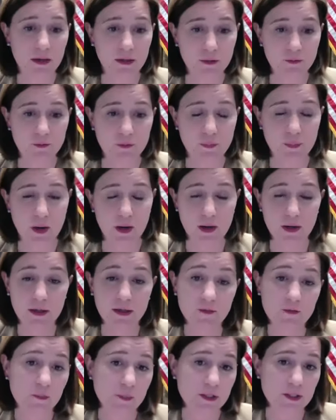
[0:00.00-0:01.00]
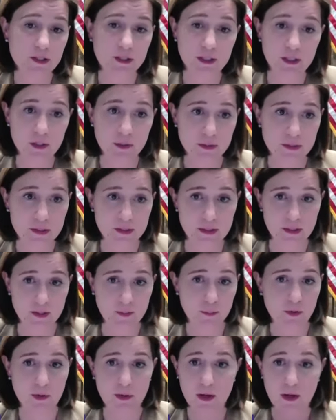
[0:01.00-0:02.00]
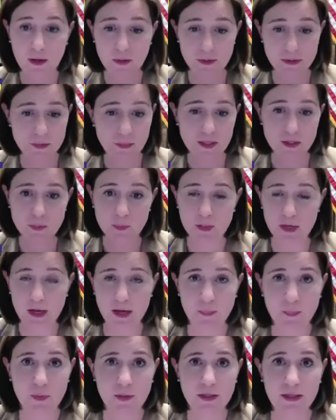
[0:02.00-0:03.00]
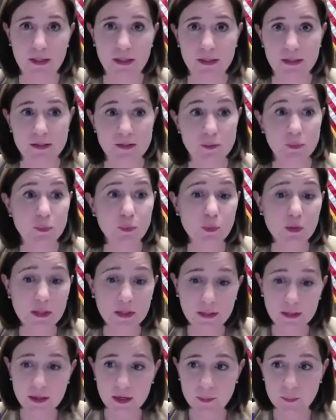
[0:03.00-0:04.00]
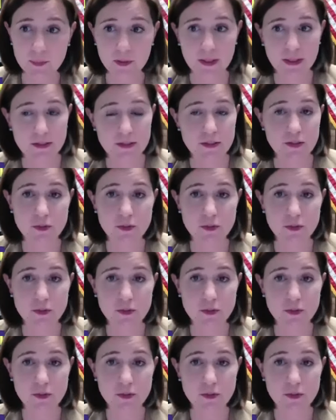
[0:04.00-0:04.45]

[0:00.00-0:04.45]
Our information ecosystem, the space we operate in, is really complex.